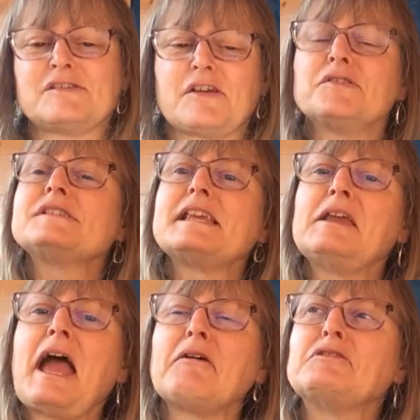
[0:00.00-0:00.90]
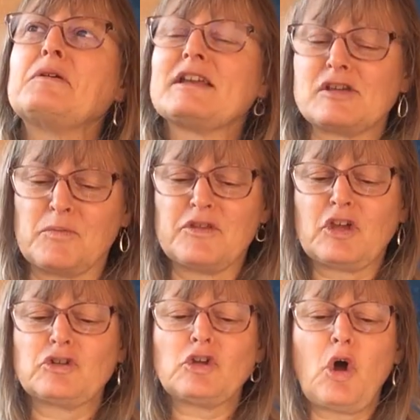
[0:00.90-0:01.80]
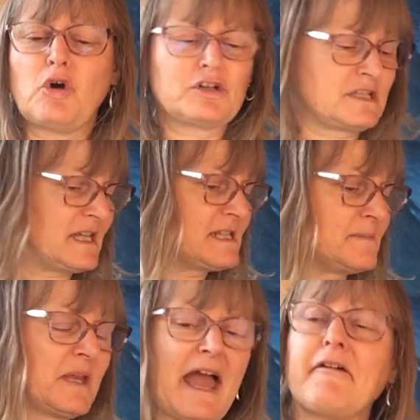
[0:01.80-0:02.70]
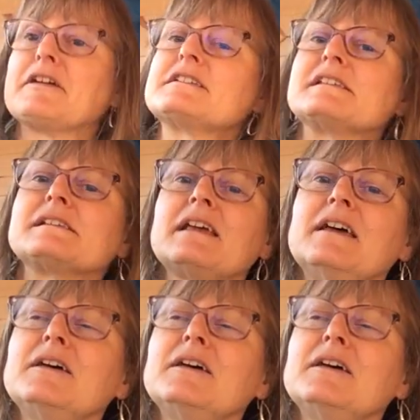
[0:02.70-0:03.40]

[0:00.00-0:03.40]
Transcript: So see how you get on with concocting some characters,